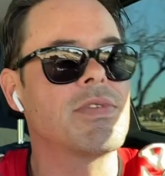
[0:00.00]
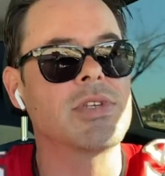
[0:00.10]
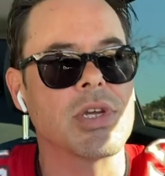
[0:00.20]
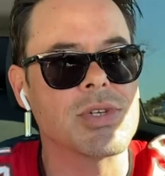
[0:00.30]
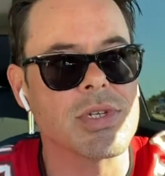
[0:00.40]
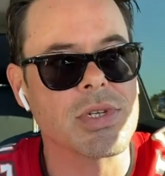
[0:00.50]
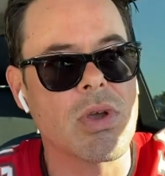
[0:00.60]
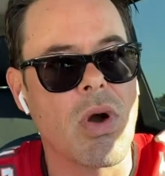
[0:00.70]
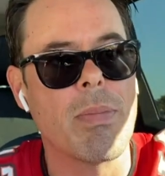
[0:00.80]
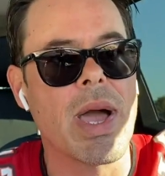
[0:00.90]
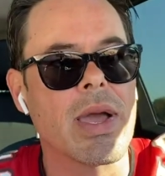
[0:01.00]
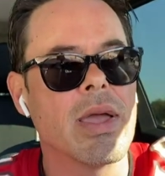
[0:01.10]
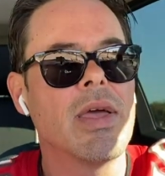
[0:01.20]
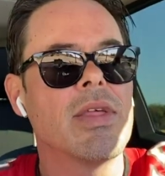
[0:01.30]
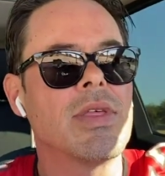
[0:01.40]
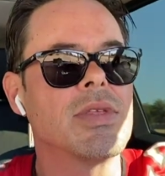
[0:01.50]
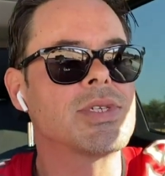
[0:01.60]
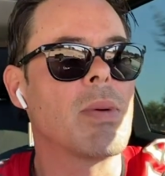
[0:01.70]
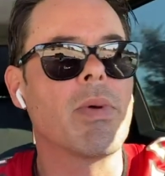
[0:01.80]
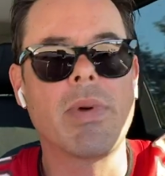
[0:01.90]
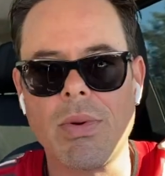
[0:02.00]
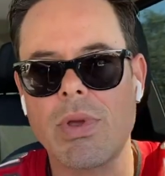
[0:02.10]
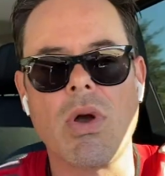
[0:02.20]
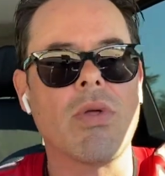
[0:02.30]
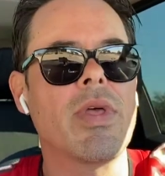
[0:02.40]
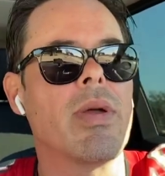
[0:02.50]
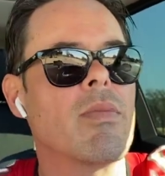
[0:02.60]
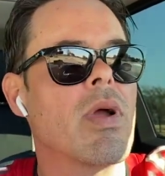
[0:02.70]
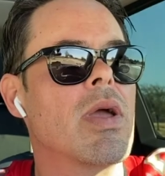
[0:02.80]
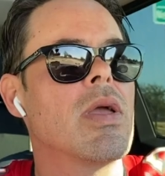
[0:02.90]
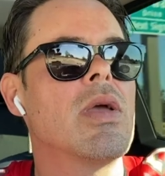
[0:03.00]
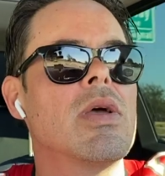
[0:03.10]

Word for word: If the adjuster doesn't call back, then the supplementer would call them, right?